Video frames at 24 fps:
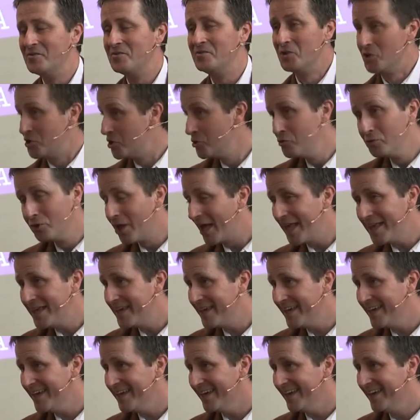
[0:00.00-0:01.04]
Do you
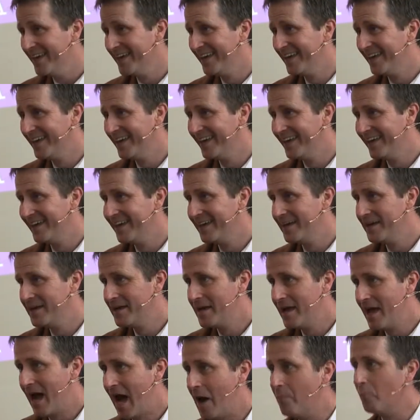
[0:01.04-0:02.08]
like it?
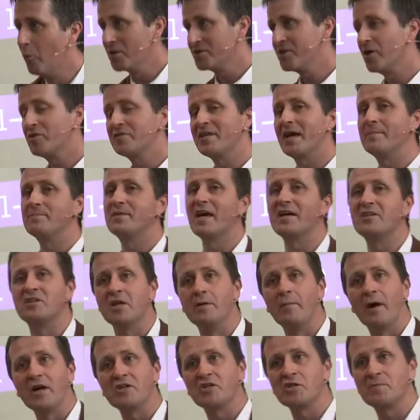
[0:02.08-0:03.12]
And what's our
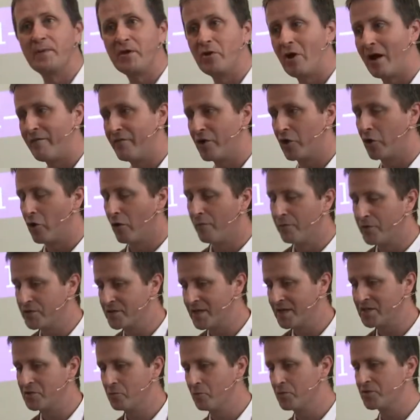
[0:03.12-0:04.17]
temptation? It might just be you having a
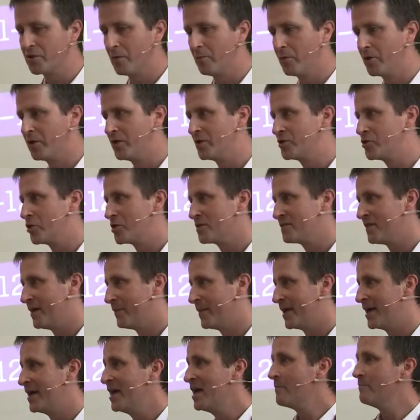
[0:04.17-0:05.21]
conversation with someone in the church
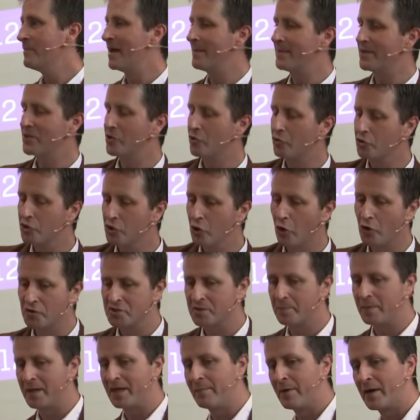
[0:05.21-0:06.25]
family. Maybe they're
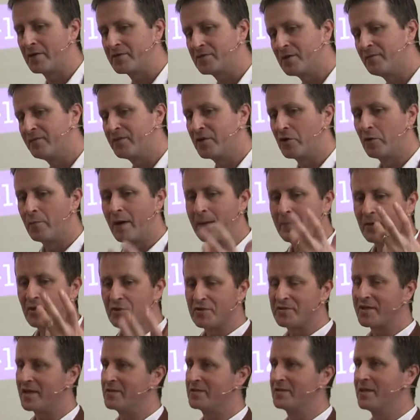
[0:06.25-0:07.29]
gossiping about something, or maybe
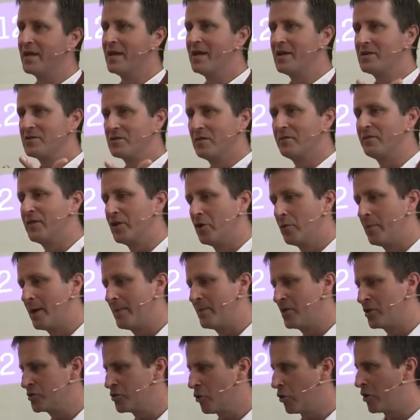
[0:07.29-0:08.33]
they're saying something, or
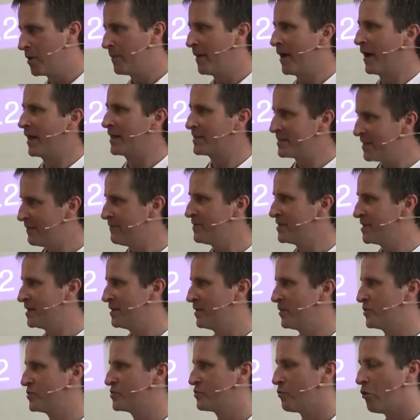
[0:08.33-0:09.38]
maybe they're talking about an activity
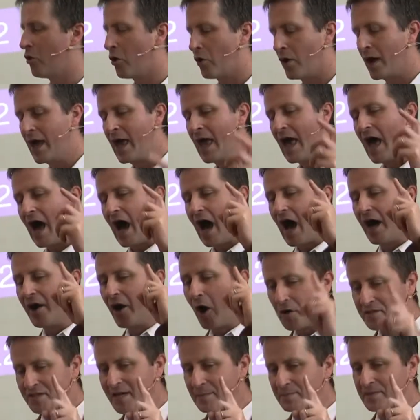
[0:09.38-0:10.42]
that is wrong. And
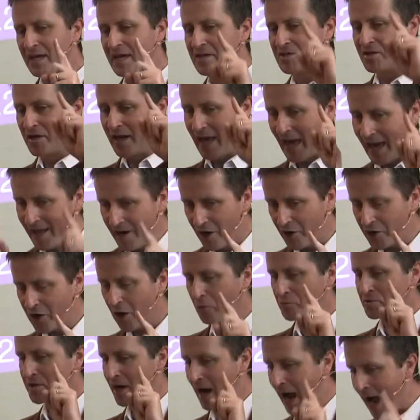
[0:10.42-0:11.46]
our temptation in our
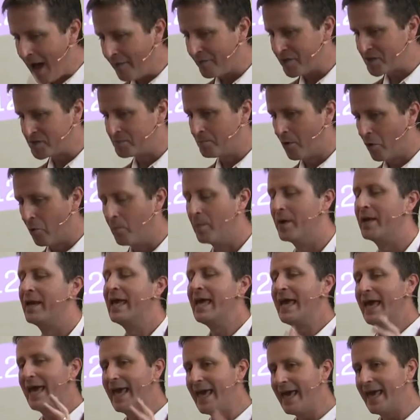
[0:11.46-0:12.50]
culture at this
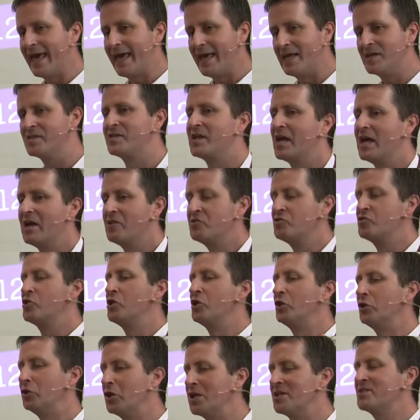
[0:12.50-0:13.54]
moment is
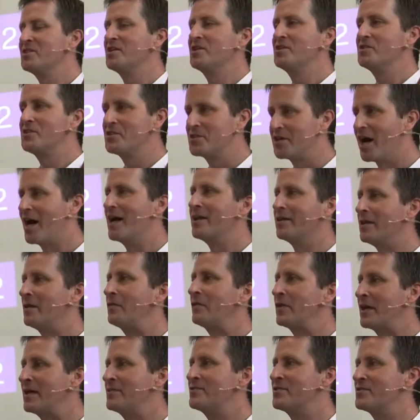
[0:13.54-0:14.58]
to listen
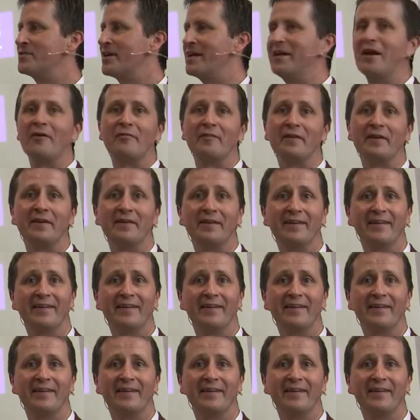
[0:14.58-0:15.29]
silently and to say nothing.